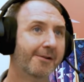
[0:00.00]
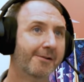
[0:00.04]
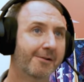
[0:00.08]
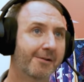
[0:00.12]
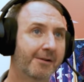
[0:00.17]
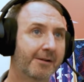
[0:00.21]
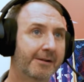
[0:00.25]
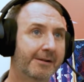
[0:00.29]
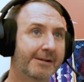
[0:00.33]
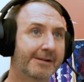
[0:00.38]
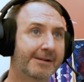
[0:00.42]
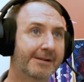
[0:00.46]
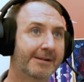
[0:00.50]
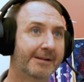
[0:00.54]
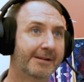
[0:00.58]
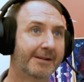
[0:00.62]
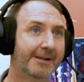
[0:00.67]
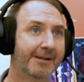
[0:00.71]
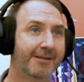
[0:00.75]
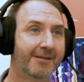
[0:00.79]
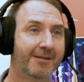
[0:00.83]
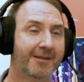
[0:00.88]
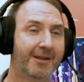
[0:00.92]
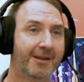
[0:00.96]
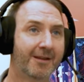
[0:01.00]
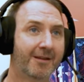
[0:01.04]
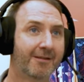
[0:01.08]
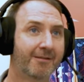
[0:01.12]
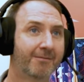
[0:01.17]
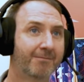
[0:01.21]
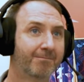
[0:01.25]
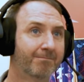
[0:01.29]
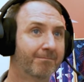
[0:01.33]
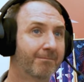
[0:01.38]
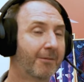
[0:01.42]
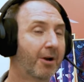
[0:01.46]
Uh, and
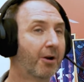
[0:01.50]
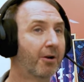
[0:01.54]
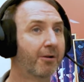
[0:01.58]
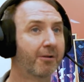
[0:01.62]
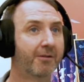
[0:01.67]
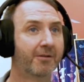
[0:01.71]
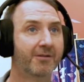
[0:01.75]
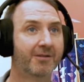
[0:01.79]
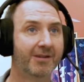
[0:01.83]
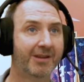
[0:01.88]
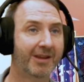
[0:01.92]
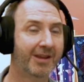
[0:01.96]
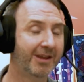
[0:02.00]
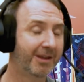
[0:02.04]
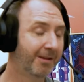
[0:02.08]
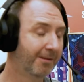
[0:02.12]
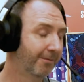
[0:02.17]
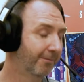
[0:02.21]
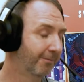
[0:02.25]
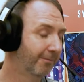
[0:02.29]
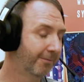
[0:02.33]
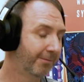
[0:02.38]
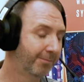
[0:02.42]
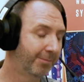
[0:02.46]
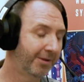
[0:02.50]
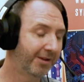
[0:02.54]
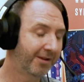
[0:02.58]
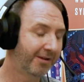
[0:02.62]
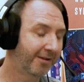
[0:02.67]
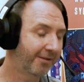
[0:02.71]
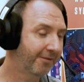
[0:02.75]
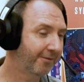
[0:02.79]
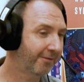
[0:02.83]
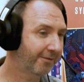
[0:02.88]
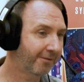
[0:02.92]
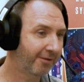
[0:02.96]
then R&D would be
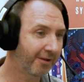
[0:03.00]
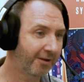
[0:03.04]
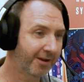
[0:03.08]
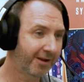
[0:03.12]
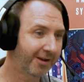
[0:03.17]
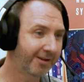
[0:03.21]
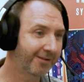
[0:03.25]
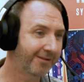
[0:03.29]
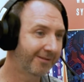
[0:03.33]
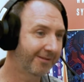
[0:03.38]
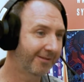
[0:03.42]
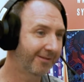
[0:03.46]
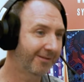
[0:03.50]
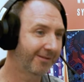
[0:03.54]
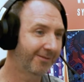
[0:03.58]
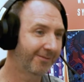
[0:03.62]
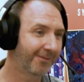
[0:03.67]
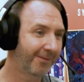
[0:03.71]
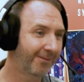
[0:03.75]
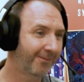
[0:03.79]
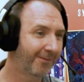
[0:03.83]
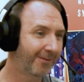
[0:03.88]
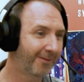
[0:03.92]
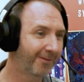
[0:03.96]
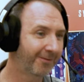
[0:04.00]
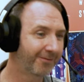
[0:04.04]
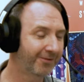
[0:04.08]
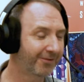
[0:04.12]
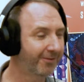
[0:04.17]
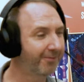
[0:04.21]
another client of ours.